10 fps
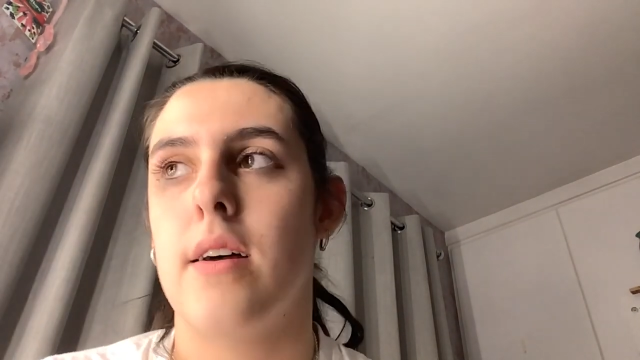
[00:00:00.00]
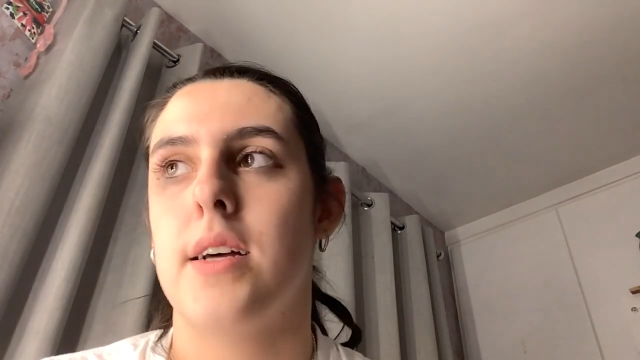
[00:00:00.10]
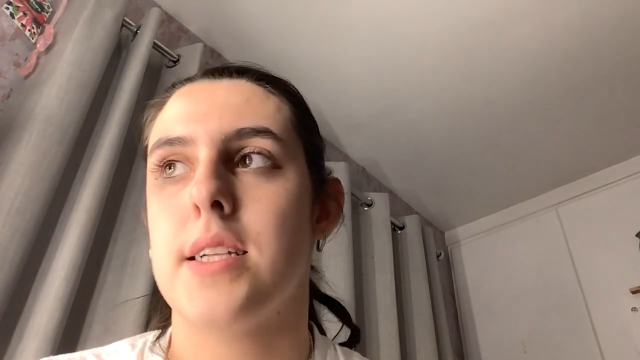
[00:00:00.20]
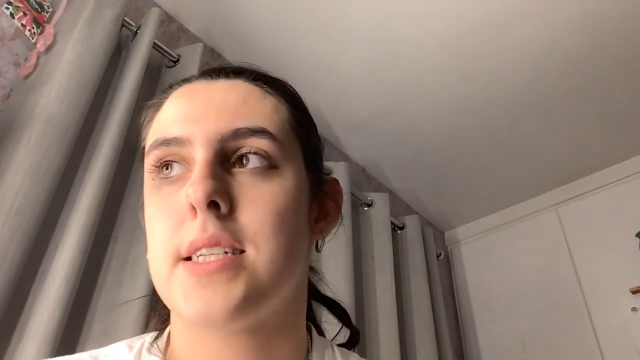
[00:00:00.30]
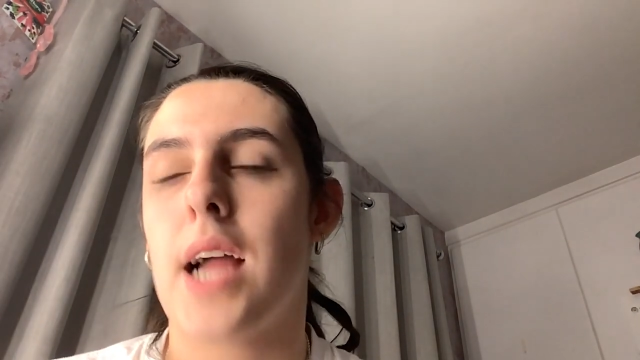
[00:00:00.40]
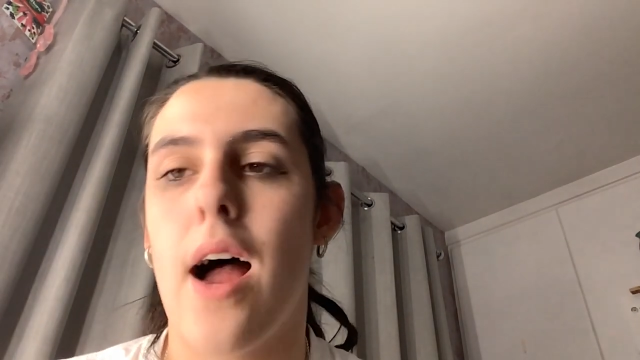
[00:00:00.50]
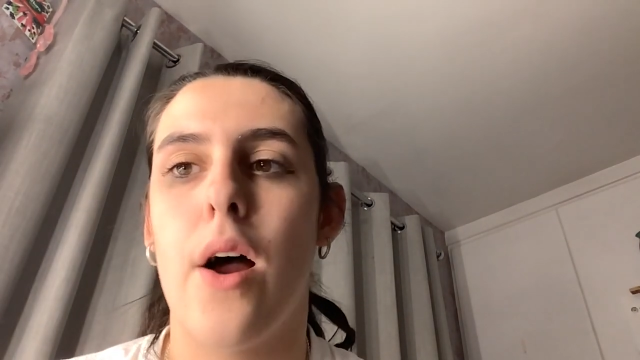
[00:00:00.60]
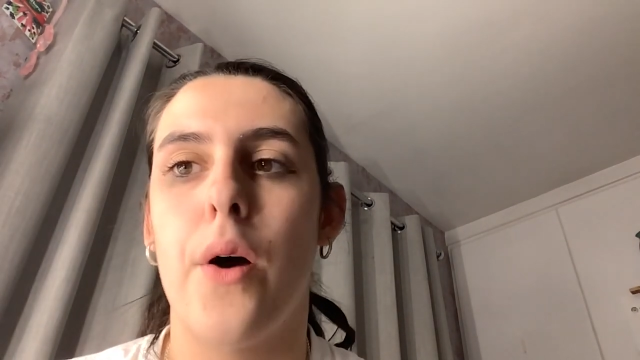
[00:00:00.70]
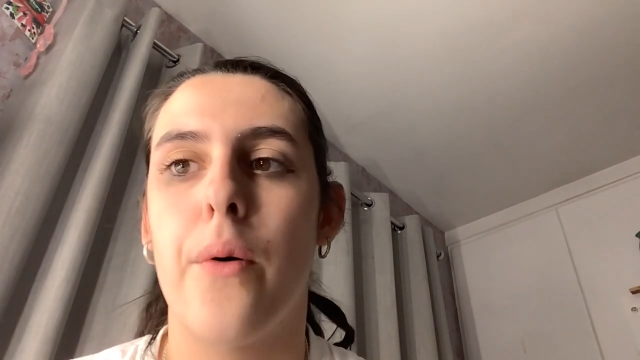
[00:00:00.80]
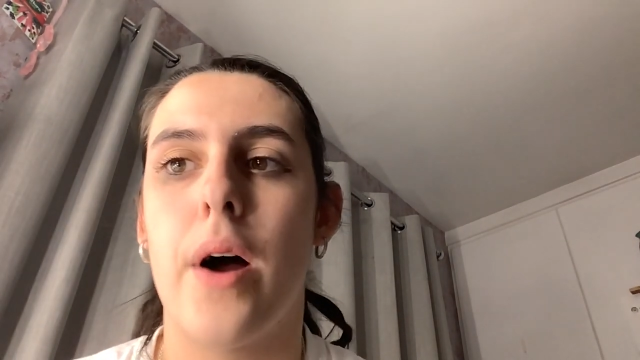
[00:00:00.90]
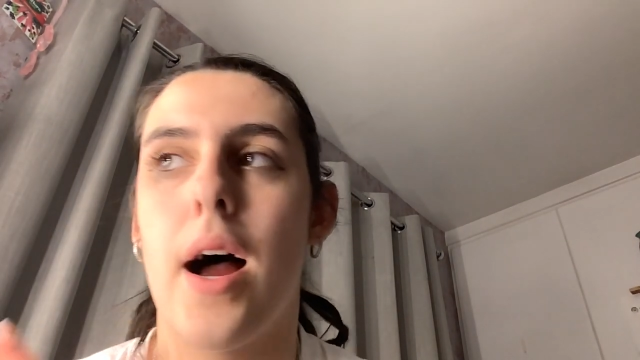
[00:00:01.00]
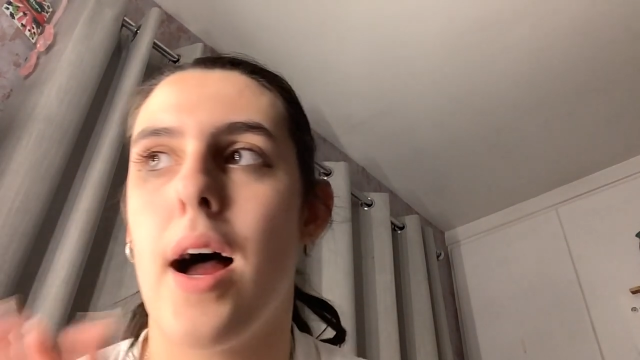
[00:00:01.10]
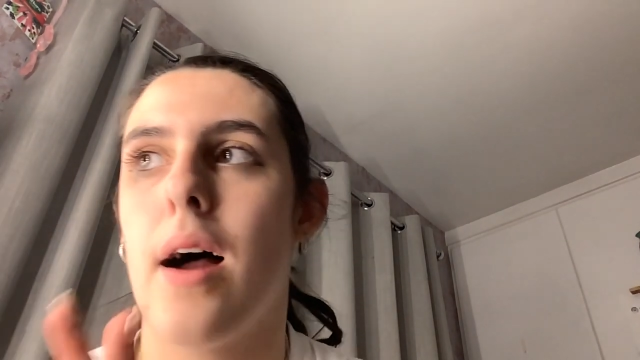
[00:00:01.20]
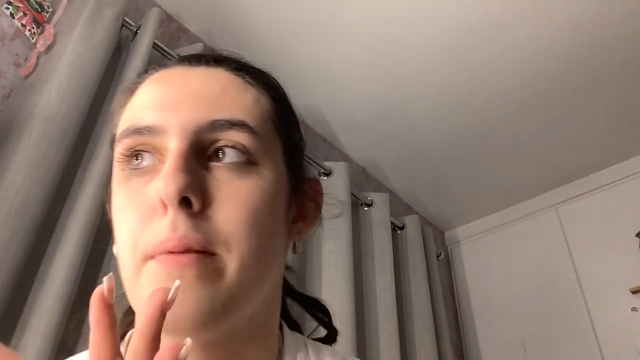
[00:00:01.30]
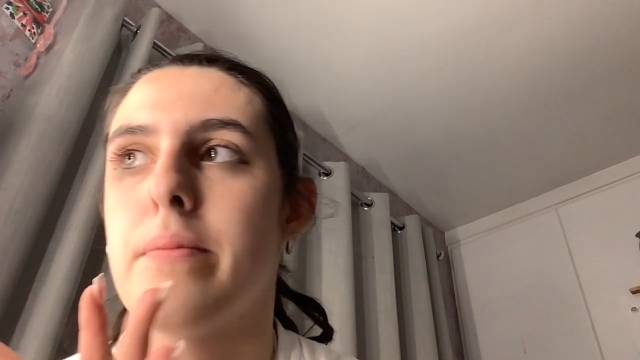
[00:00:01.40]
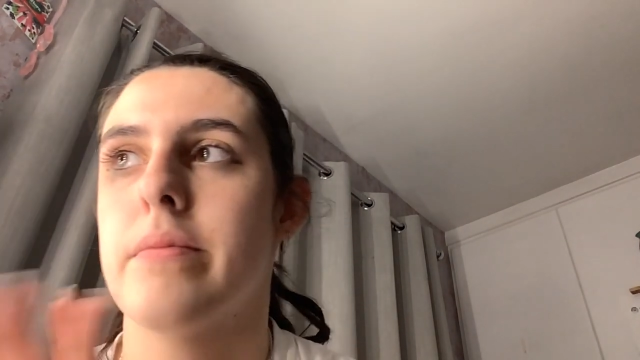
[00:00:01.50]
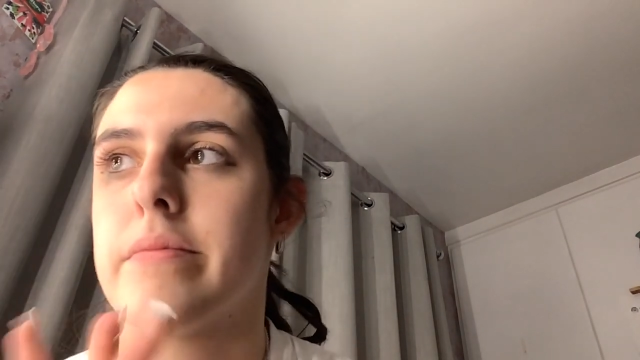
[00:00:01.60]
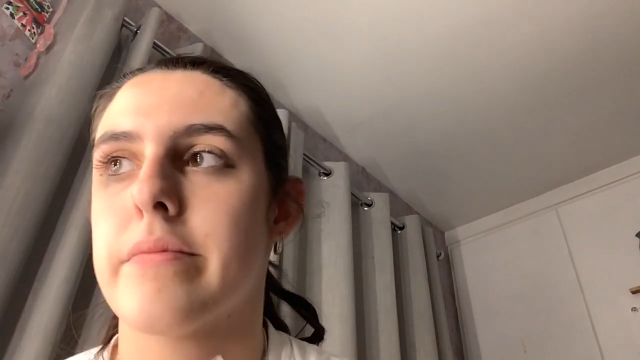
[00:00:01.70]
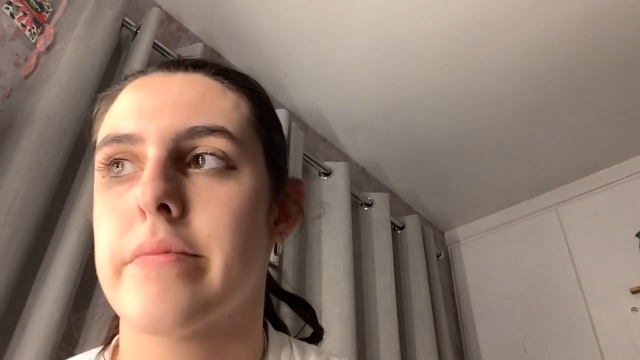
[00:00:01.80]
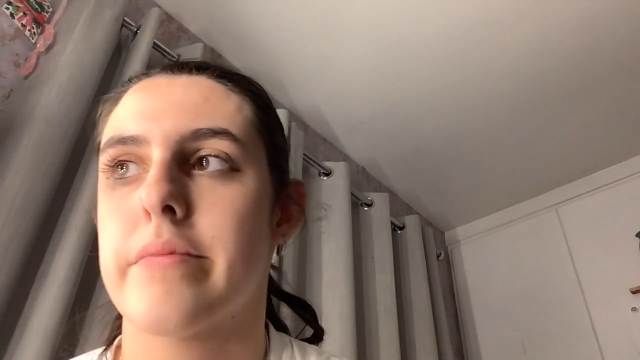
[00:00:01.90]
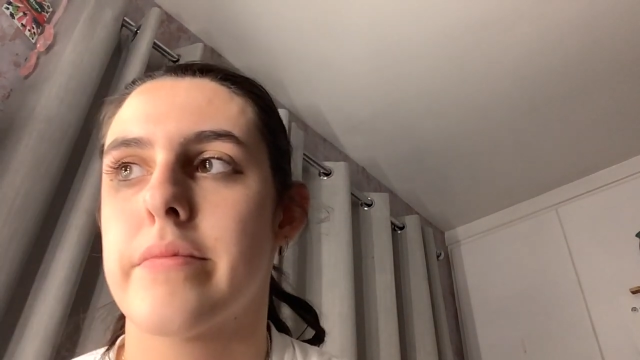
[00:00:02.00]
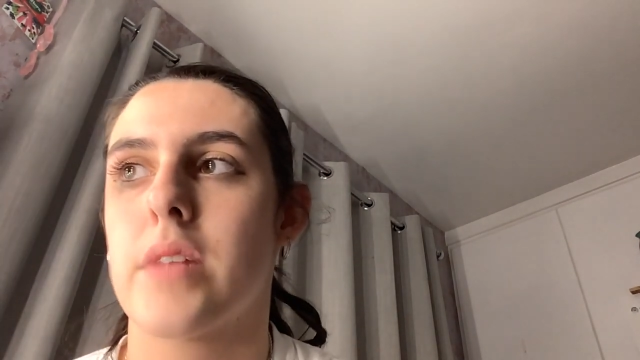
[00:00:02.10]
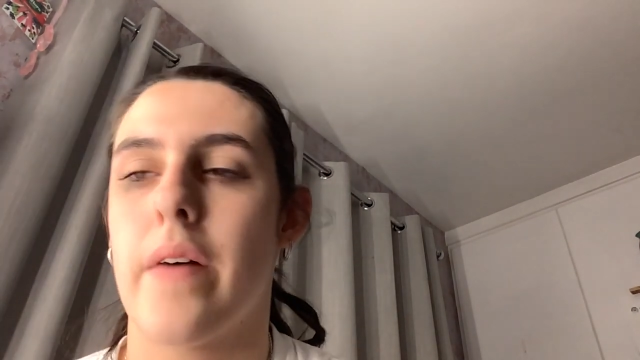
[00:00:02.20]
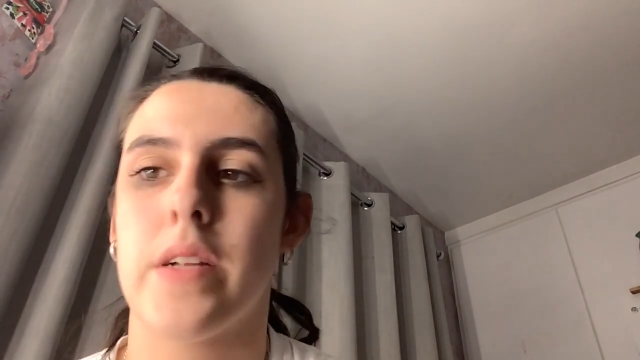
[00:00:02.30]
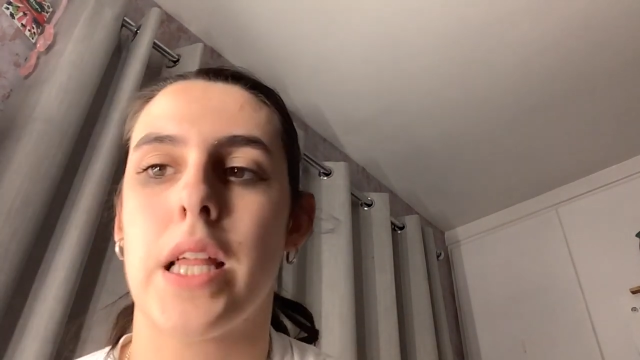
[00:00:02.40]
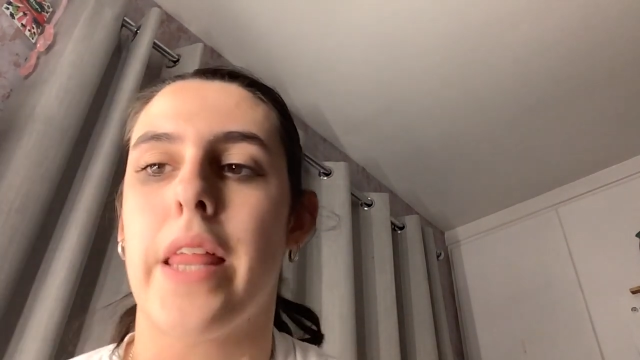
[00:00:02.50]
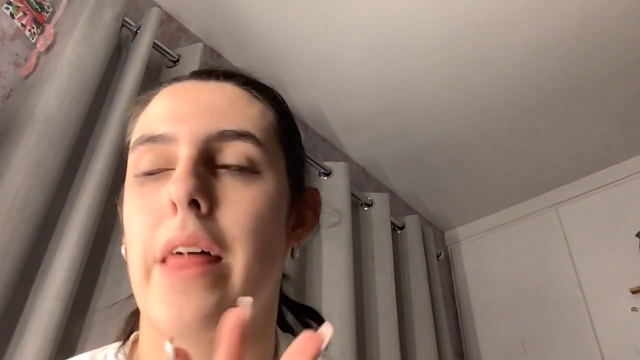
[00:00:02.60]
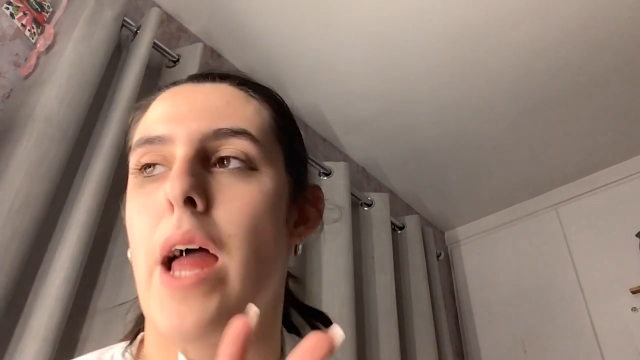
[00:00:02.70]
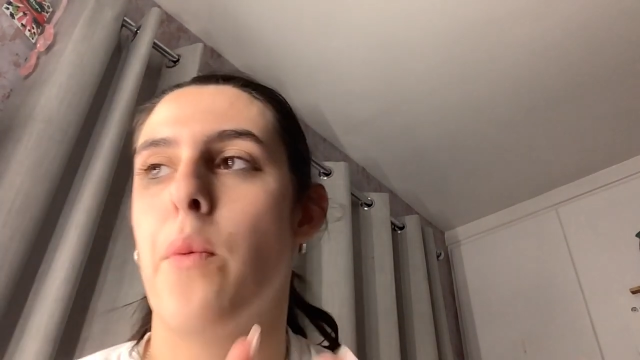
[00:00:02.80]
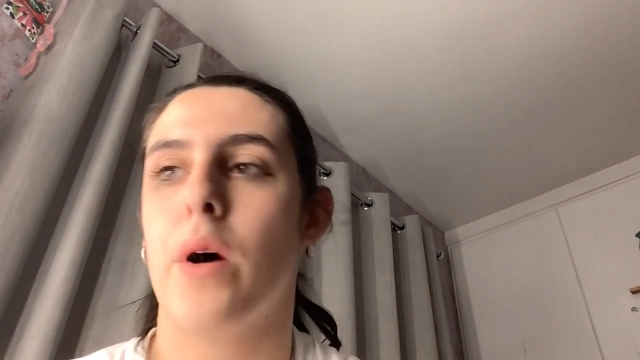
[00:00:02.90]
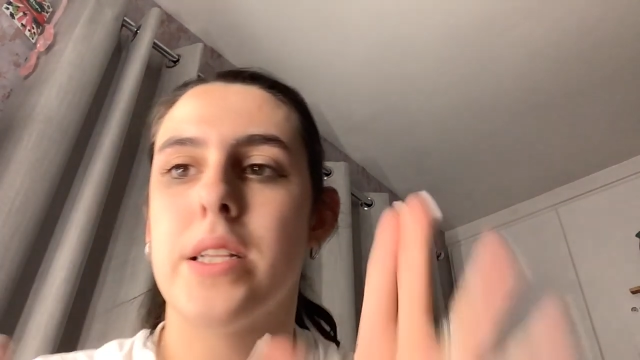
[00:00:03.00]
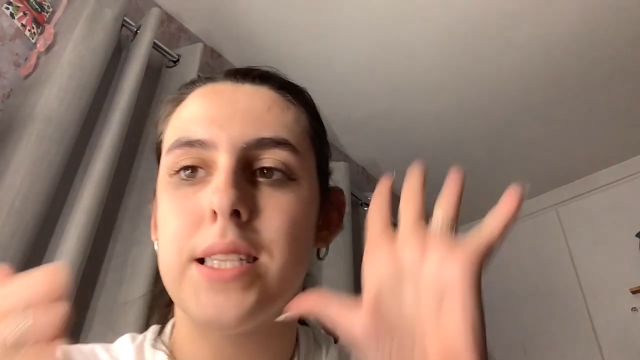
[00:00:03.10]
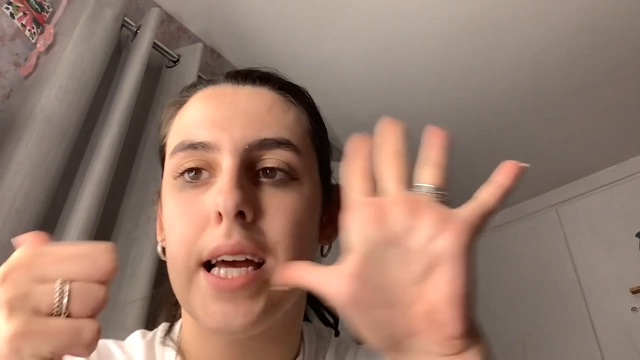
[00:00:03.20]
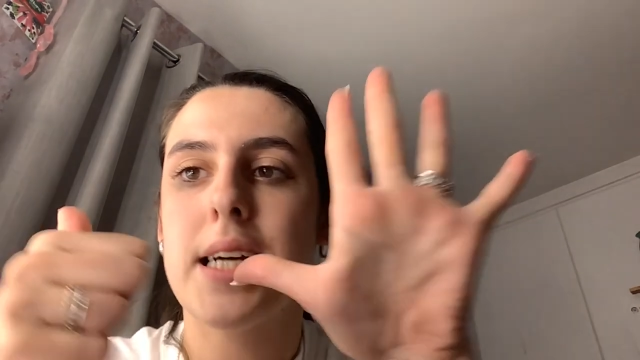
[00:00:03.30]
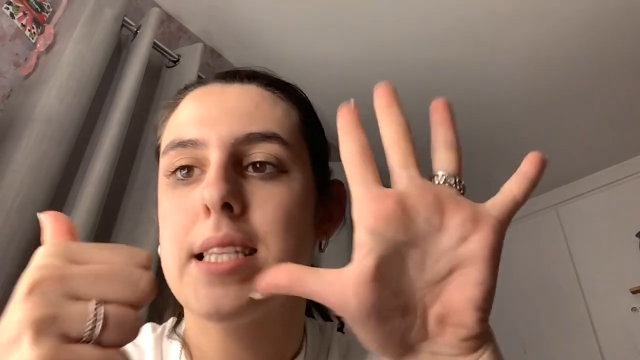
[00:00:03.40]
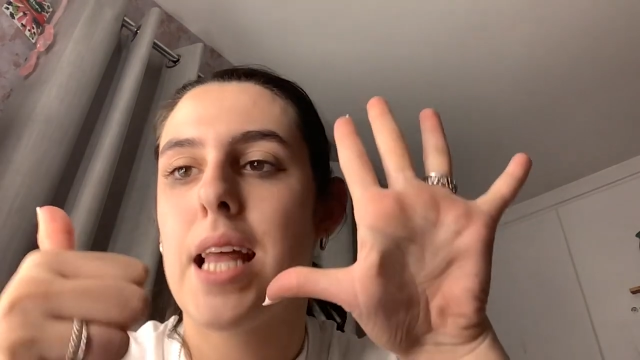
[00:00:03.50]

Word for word: So, um, obviously there was six